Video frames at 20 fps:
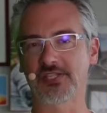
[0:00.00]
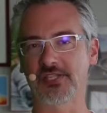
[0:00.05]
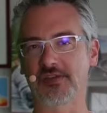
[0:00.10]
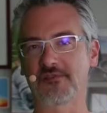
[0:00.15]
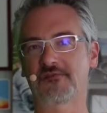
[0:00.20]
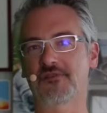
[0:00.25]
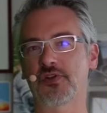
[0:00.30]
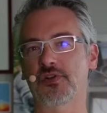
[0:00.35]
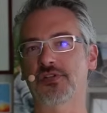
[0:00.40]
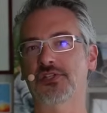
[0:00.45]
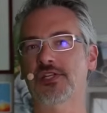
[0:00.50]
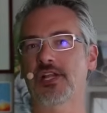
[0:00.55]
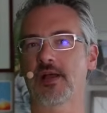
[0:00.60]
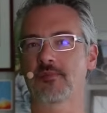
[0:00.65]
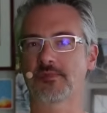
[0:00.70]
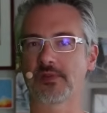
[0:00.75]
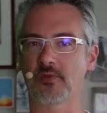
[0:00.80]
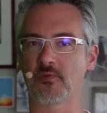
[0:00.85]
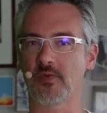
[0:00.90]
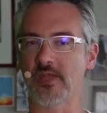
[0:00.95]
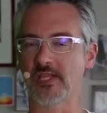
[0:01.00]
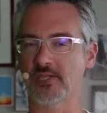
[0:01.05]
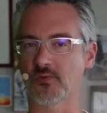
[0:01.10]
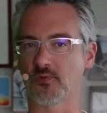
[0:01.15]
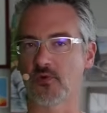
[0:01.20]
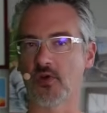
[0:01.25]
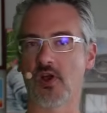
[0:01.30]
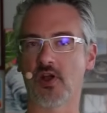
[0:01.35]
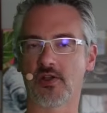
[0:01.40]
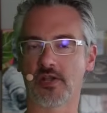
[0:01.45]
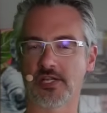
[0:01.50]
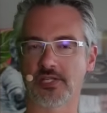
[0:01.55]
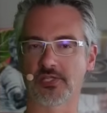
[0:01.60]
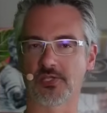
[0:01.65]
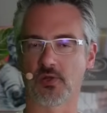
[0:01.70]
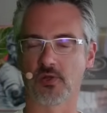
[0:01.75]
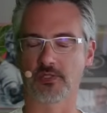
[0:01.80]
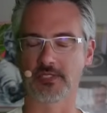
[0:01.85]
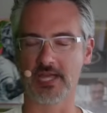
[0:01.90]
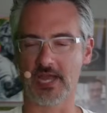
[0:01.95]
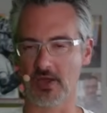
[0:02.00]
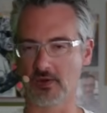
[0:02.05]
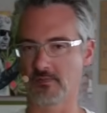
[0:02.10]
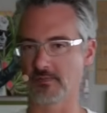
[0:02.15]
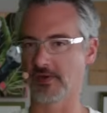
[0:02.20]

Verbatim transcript: the first couple of weeks were already sold out.